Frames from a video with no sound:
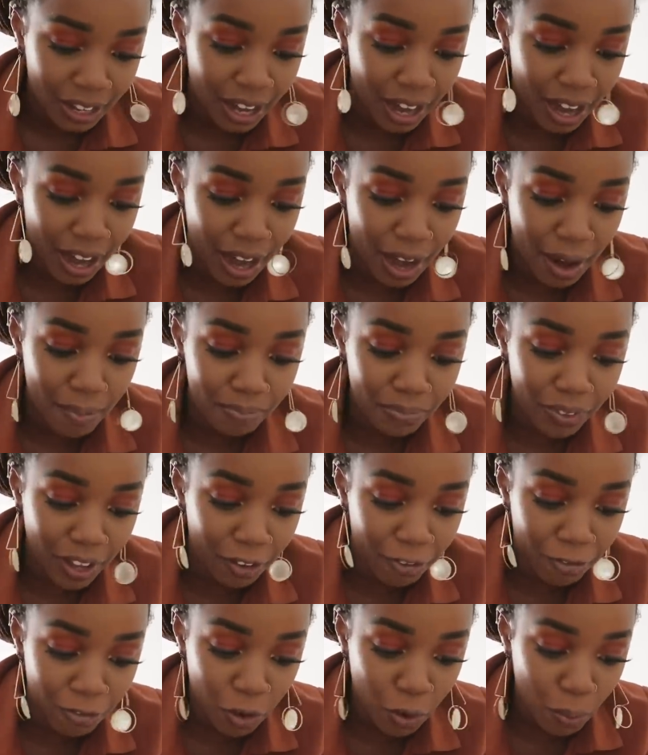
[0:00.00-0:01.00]

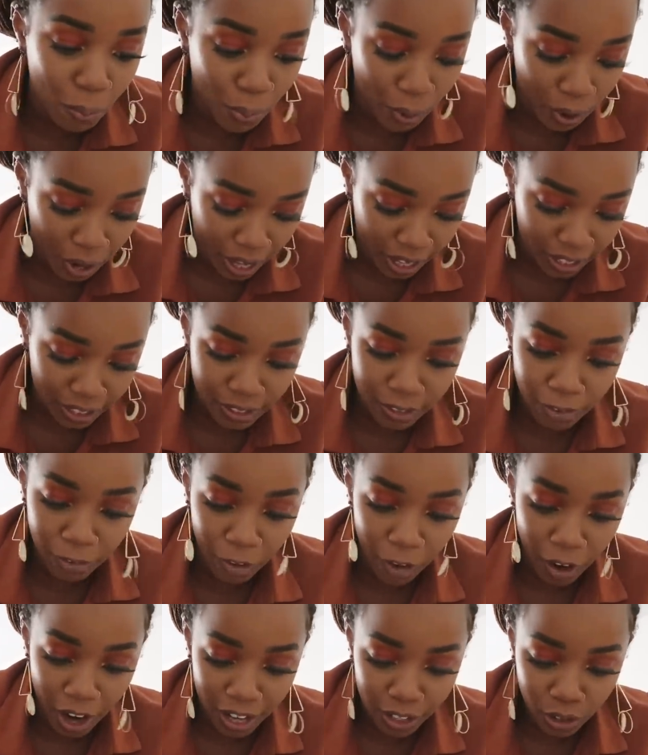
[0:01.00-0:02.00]
a few products
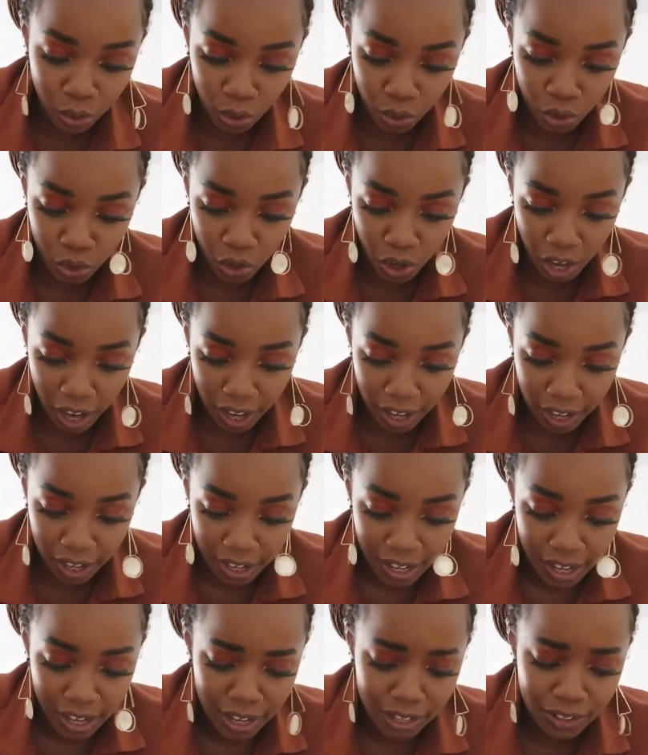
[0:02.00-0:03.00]
for her to try.